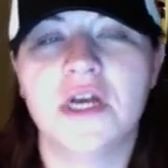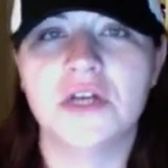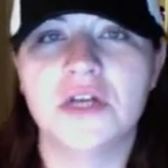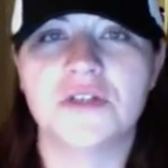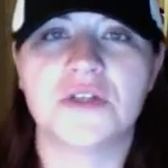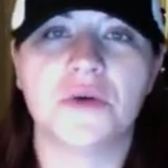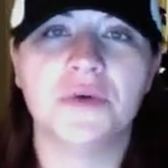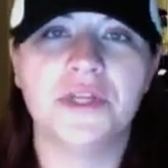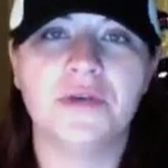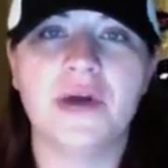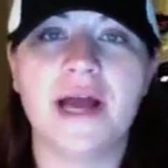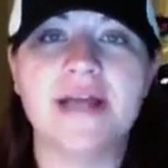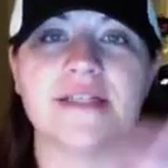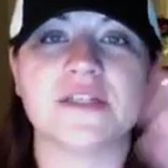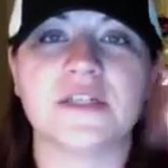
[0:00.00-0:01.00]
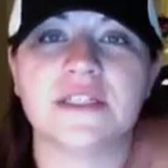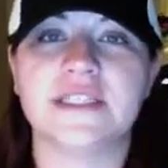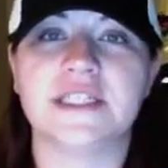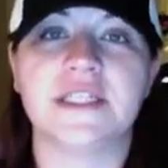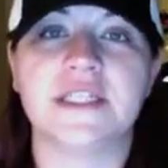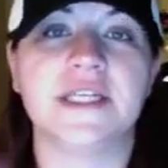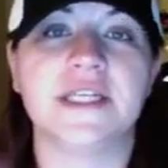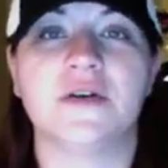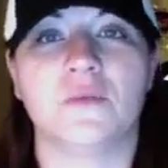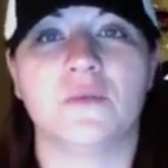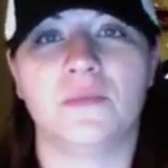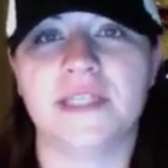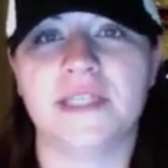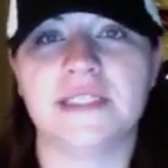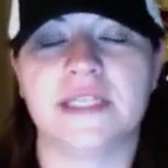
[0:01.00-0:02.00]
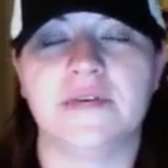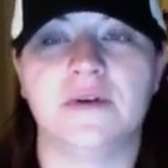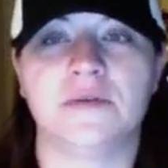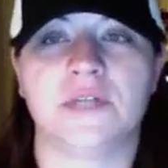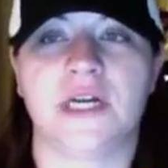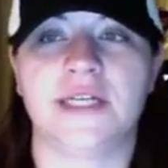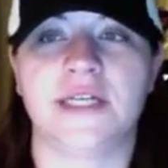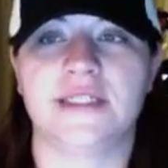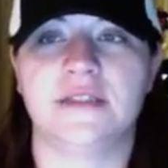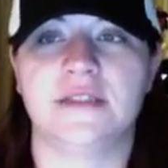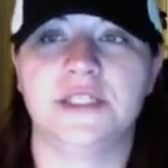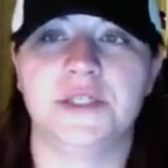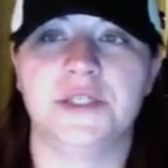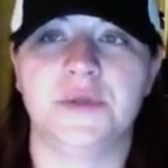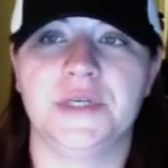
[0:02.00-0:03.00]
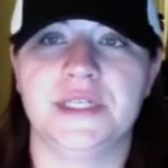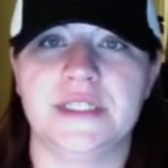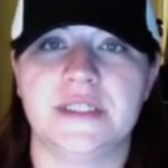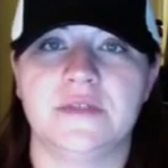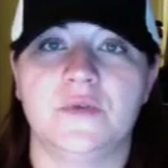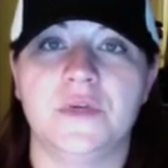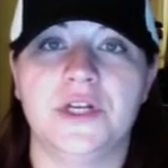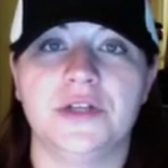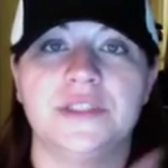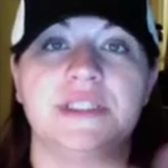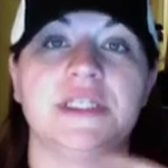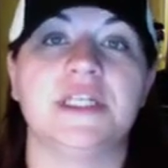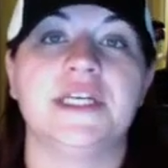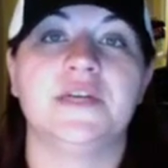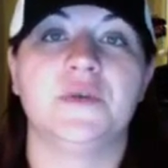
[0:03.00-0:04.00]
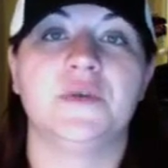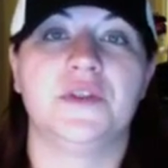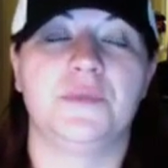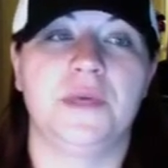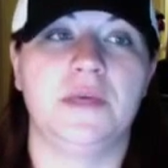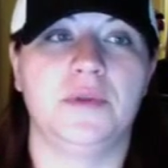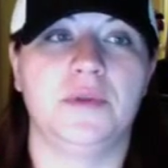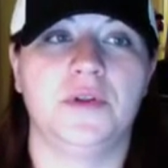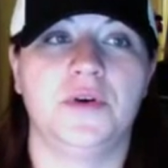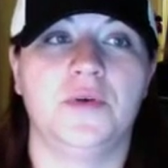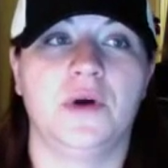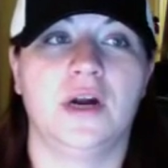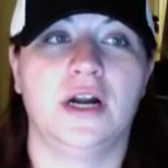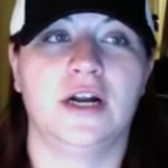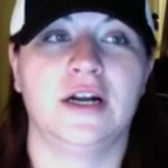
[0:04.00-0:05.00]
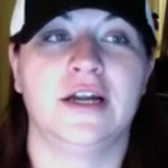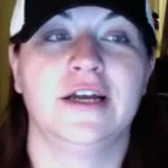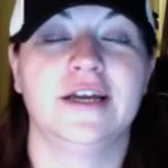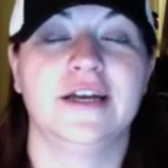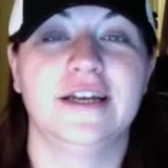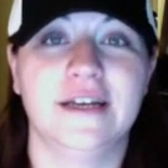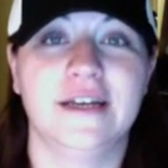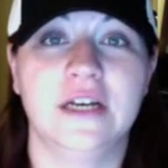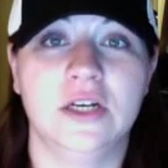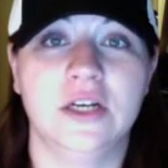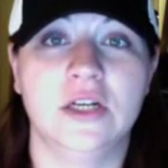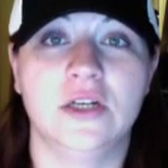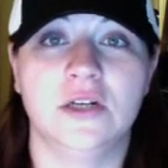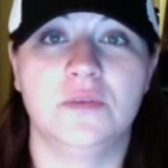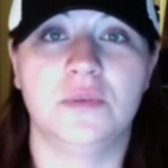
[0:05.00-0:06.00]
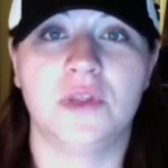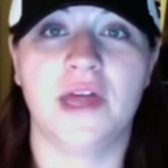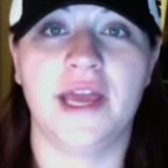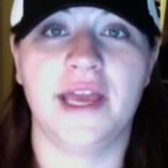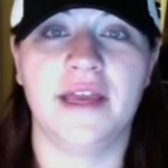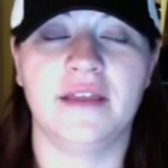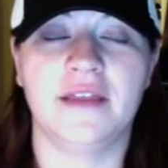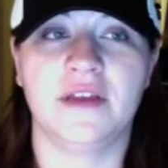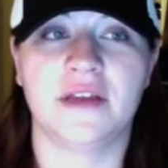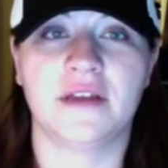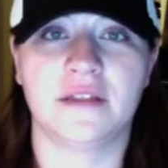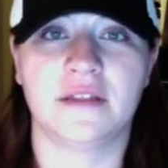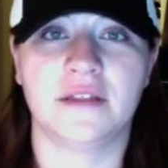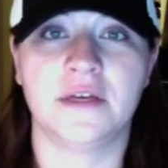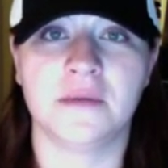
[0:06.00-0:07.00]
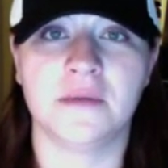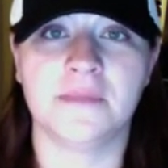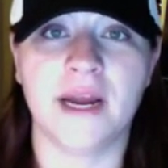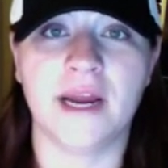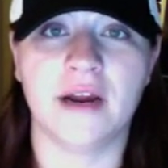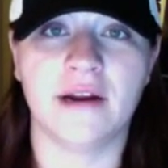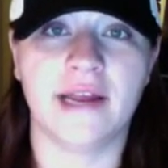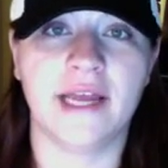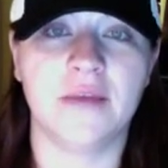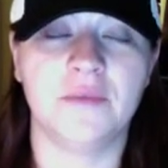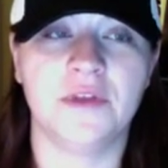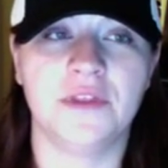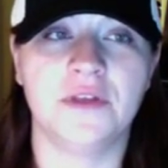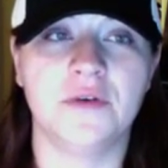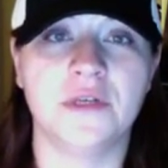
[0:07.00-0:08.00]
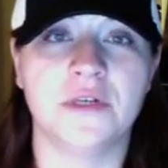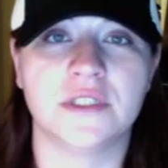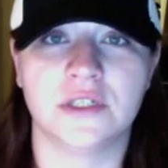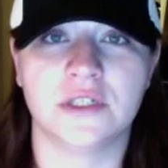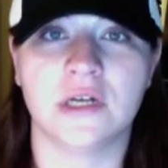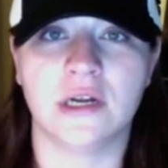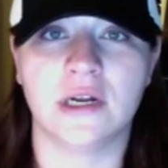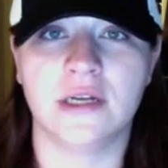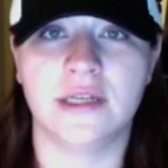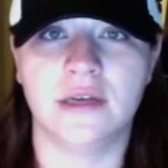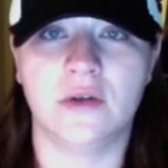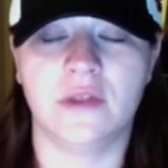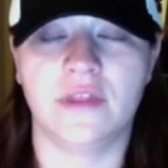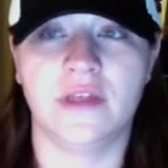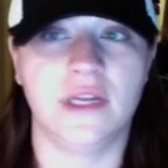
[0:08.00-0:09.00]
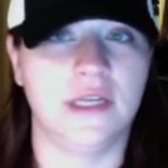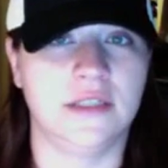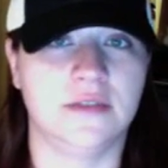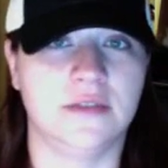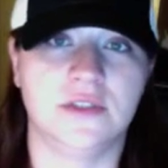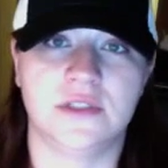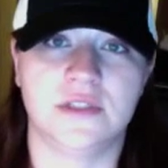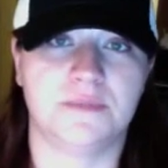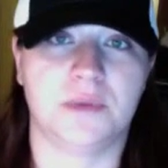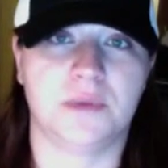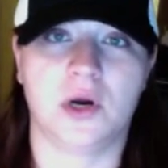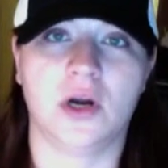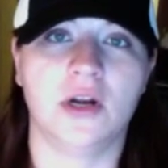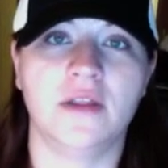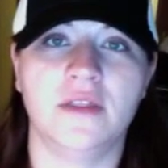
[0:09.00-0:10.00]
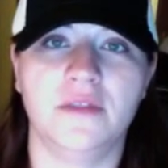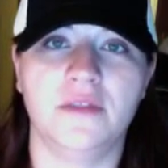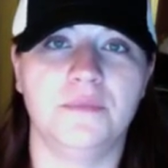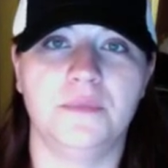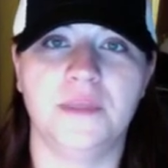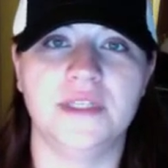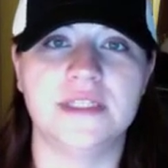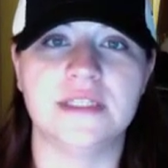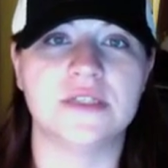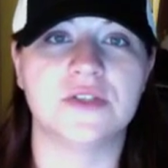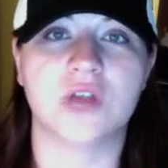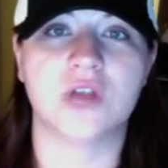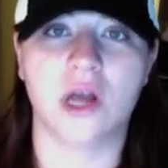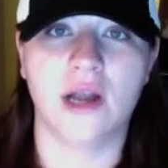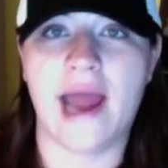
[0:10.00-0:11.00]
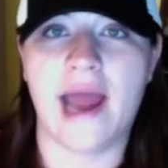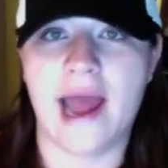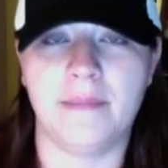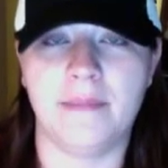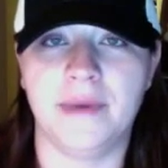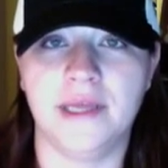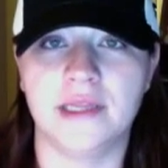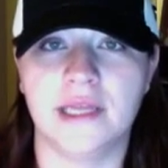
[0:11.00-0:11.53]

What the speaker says: So when you guys are dealing, basically what I'm trying to do is when you're dealing with people who are playing the compare game with you, because you're going to deal with it. It's just part of this is going to happen.